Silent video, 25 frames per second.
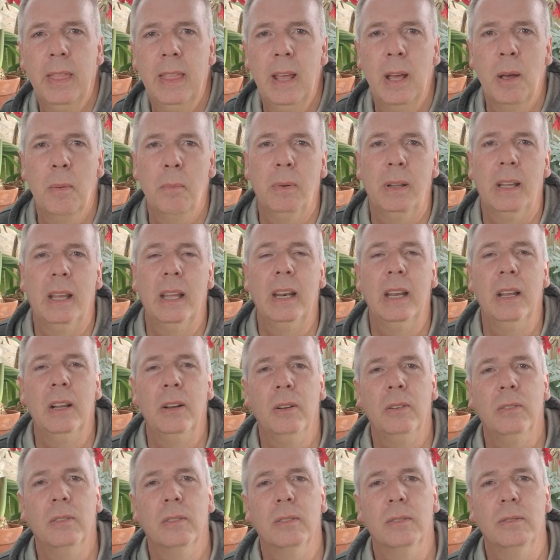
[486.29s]
them
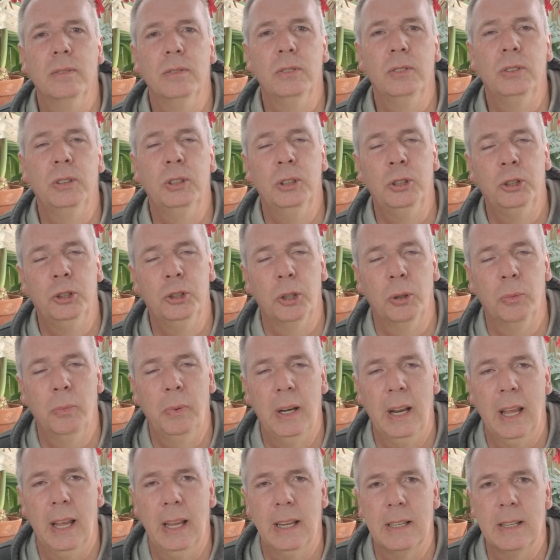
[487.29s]
getting to
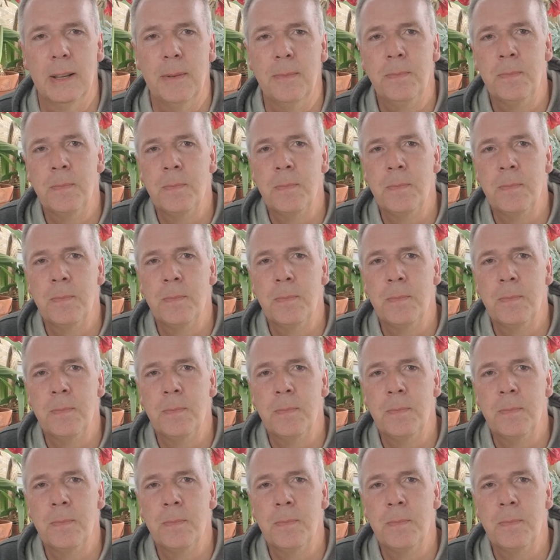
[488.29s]
germinate